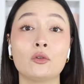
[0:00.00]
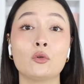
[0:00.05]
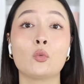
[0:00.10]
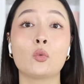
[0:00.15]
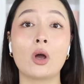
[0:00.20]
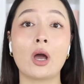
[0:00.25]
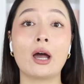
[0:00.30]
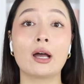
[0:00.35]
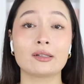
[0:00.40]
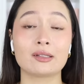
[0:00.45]
you
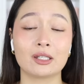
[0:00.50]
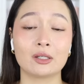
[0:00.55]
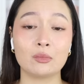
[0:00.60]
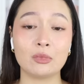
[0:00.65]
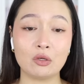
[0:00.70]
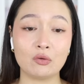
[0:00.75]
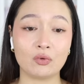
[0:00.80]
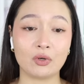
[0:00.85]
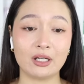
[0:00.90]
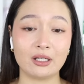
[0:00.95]
were asking
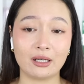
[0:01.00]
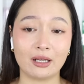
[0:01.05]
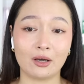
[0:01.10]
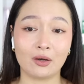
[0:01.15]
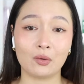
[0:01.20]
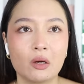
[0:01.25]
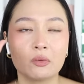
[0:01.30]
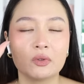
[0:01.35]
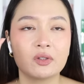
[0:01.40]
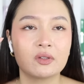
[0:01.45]
me right now,
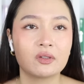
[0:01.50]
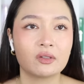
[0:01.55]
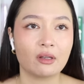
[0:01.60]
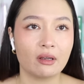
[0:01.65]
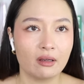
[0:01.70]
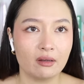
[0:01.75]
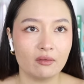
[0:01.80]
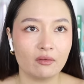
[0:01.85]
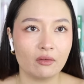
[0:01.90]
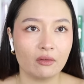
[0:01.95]
I would
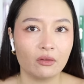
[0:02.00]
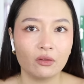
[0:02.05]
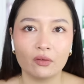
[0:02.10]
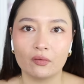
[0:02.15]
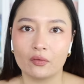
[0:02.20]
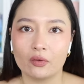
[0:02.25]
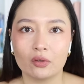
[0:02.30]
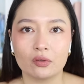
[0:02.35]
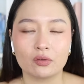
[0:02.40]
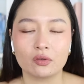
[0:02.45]
save the
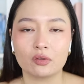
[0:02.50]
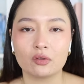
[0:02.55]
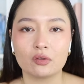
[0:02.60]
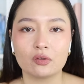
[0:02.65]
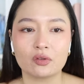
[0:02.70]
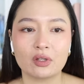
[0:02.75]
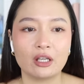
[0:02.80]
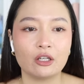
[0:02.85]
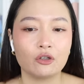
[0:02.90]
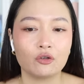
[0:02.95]

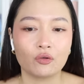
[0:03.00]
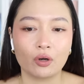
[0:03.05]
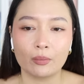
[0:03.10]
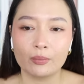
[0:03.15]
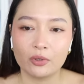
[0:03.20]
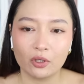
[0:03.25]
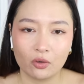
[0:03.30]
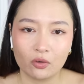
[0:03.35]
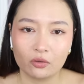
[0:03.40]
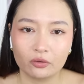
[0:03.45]
verses and drop
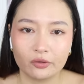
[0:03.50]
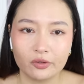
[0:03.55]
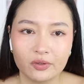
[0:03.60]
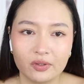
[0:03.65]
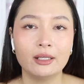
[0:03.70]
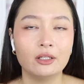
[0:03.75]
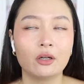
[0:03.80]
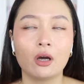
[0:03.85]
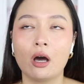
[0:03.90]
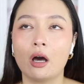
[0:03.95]
the chorus
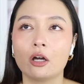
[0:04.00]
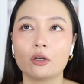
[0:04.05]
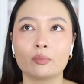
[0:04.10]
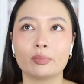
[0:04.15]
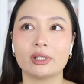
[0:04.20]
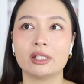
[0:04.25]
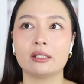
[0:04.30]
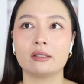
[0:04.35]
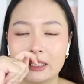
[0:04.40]
in a heartbeat.